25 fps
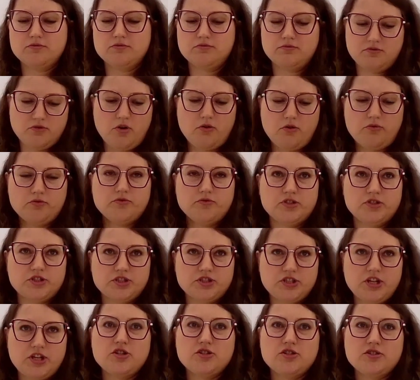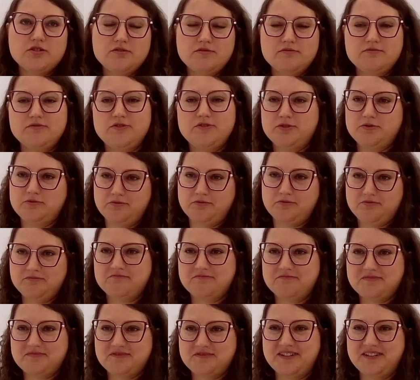you go to the station,
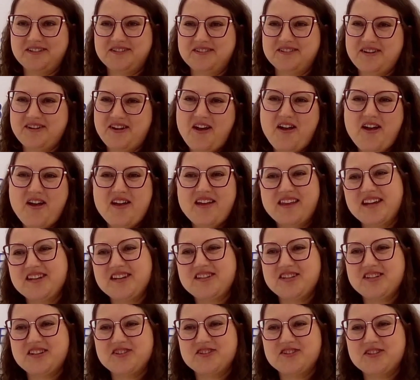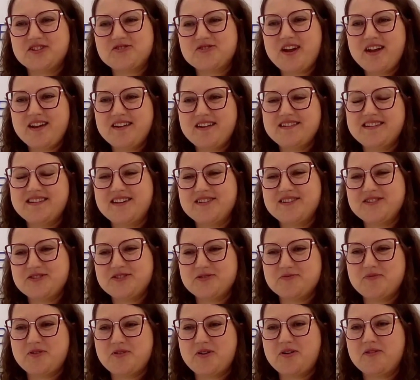you get in the train and
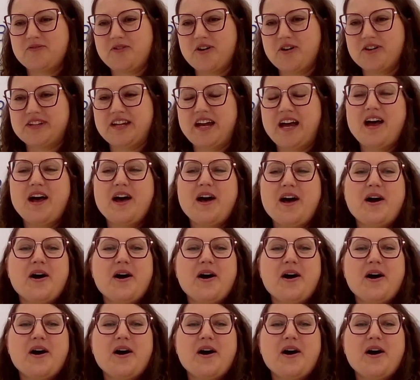you move on.